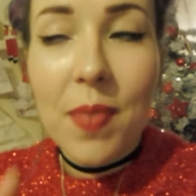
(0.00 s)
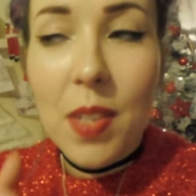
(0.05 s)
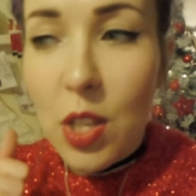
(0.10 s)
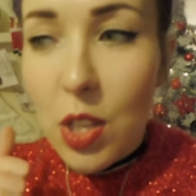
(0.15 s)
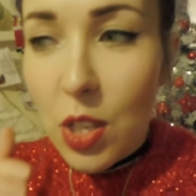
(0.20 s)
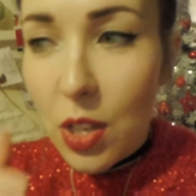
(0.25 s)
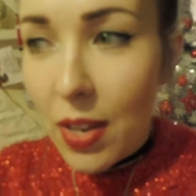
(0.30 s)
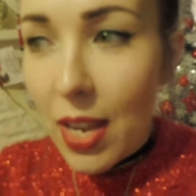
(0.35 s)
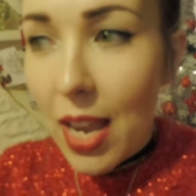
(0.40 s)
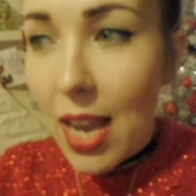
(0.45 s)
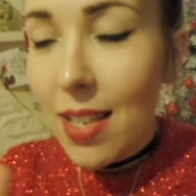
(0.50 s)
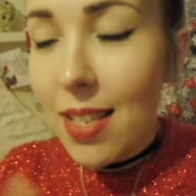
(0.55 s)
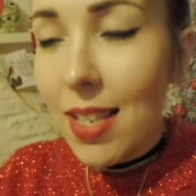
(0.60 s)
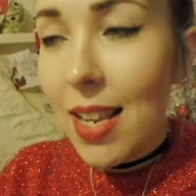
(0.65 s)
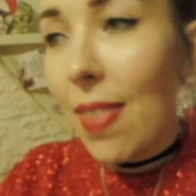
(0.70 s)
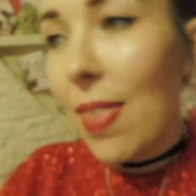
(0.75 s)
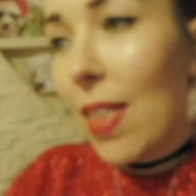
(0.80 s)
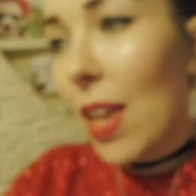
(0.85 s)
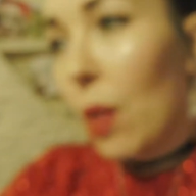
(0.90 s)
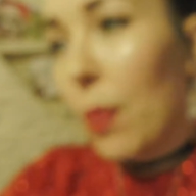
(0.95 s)
So yes,
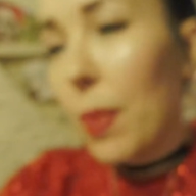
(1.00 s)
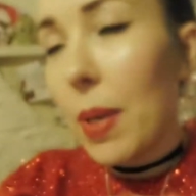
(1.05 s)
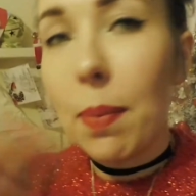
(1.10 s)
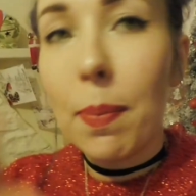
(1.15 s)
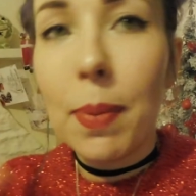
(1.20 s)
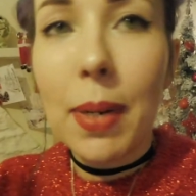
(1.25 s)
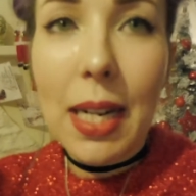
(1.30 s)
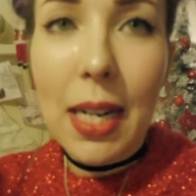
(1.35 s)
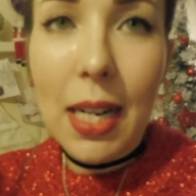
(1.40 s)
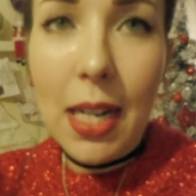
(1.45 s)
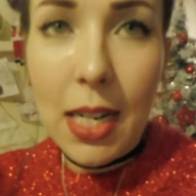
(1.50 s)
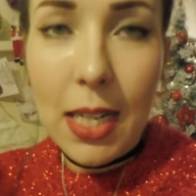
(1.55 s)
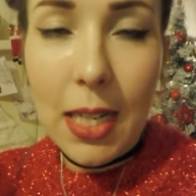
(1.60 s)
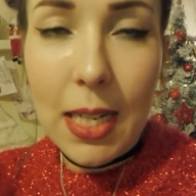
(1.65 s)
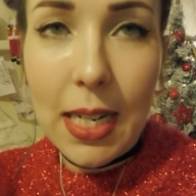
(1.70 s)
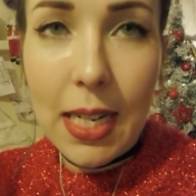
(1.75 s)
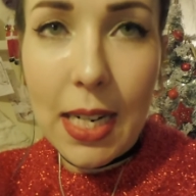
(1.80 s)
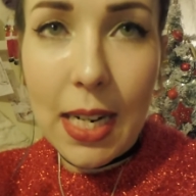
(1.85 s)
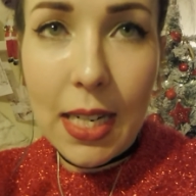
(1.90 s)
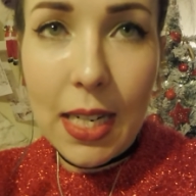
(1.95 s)
and then I'll be completely and utterly
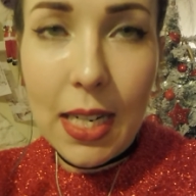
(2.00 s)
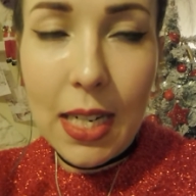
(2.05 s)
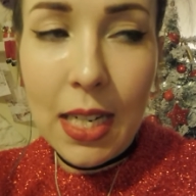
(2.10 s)
done.